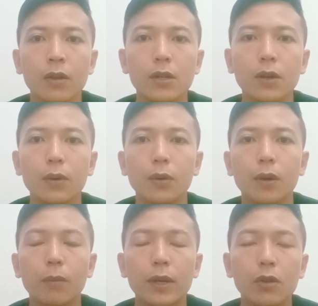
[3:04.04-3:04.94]

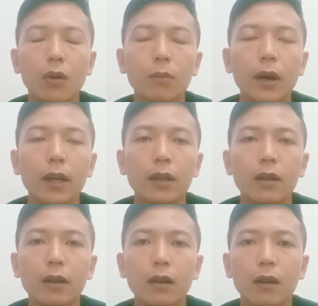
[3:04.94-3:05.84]
So based on my
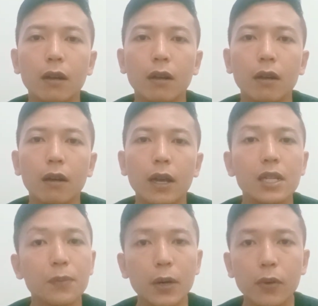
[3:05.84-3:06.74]

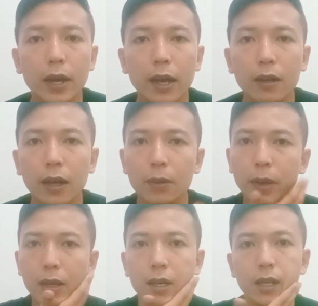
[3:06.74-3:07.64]
experience, I
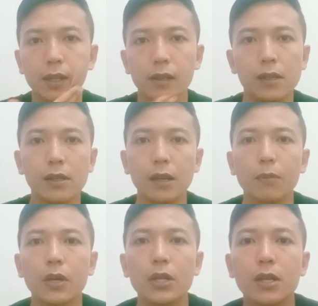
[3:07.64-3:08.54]
make
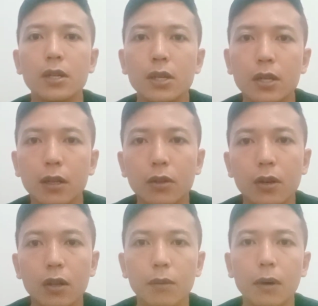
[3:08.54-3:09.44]
some research,
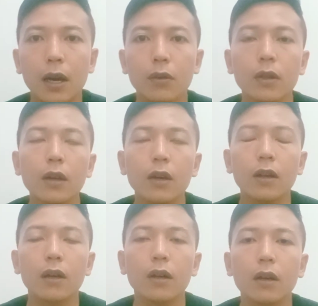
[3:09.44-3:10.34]
talk about
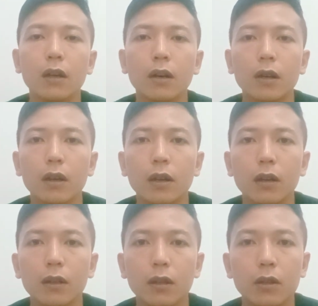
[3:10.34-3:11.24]

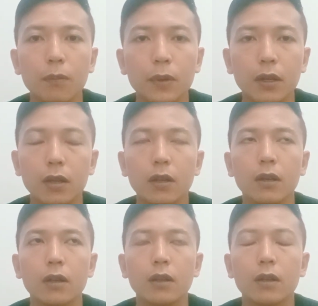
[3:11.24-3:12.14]
the topic,
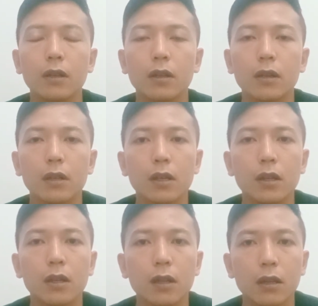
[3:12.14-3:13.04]

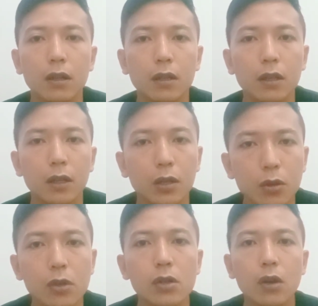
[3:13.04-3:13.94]
the
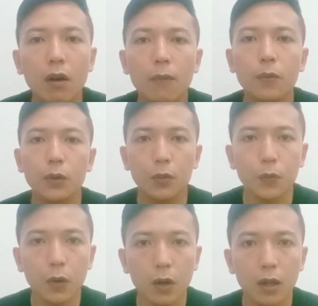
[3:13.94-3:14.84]
use of
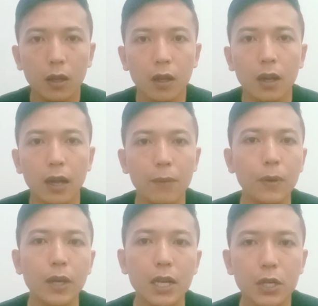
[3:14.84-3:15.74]
wood wall
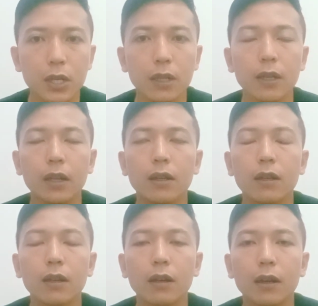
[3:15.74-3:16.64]
application in